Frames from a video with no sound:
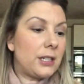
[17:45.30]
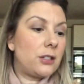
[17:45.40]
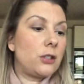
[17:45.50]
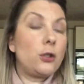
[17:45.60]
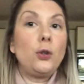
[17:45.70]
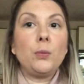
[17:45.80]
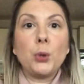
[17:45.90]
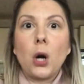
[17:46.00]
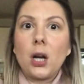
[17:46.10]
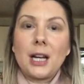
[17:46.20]
scoop
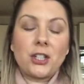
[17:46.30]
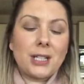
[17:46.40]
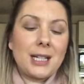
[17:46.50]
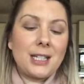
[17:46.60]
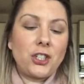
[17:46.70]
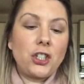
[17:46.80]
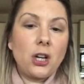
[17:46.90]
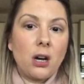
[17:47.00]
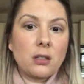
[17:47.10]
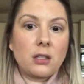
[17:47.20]
your eyelashes, and it
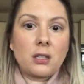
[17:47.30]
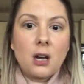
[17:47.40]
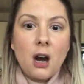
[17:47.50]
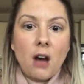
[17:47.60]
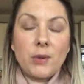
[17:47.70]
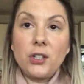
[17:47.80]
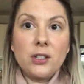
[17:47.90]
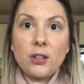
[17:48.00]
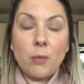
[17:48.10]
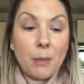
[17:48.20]
just, I've been
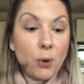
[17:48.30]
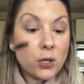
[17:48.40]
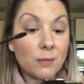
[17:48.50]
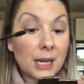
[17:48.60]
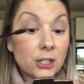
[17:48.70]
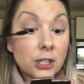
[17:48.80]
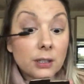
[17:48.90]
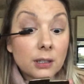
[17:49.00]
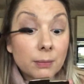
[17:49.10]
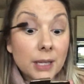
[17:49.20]
using it on my bottom lashes, and
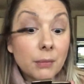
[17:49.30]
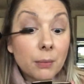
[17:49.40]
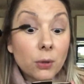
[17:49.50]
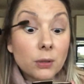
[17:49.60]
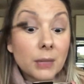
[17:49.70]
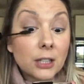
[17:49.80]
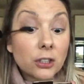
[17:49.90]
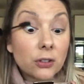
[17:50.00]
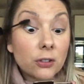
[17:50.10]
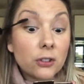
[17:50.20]
it's made my bottom
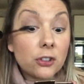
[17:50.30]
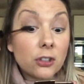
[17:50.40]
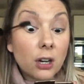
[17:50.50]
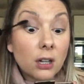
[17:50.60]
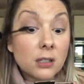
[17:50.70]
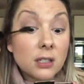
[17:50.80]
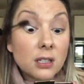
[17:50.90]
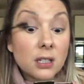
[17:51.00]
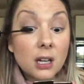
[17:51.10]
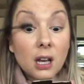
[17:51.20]
lashes
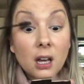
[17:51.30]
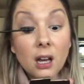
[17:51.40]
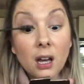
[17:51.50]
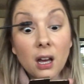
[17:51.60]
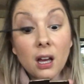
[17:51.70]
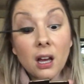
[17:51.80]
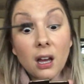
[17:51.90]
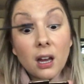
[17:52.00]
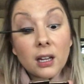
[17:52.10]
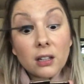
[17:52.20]
just
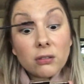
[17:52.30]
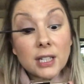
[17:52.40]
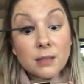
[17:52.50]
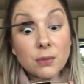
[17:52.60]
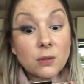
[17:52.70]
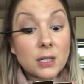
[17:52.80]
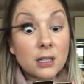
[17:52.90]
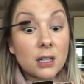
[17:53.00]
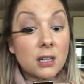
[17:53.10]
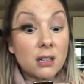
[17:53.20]
incredible, and
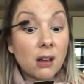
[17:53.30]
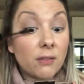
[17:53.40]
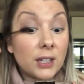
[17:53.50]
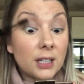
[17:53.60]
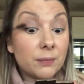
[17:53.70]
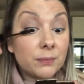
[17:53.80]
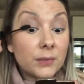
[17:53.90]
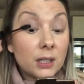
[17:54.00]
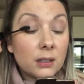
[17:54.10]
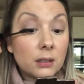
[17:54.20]
I love it,
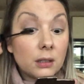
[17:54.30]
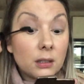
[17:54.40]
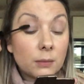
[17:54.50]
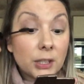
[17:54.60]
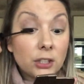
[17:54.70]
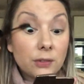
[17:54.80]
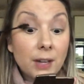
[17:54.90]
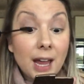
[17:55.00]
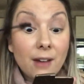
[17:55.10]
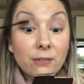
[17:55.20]
especially for
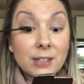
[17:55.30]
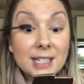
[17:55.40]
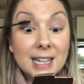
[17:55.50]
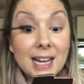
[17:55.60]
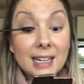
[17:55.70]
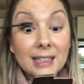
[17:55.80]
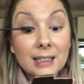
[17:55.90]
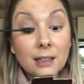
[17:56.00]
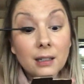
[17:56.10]
every day.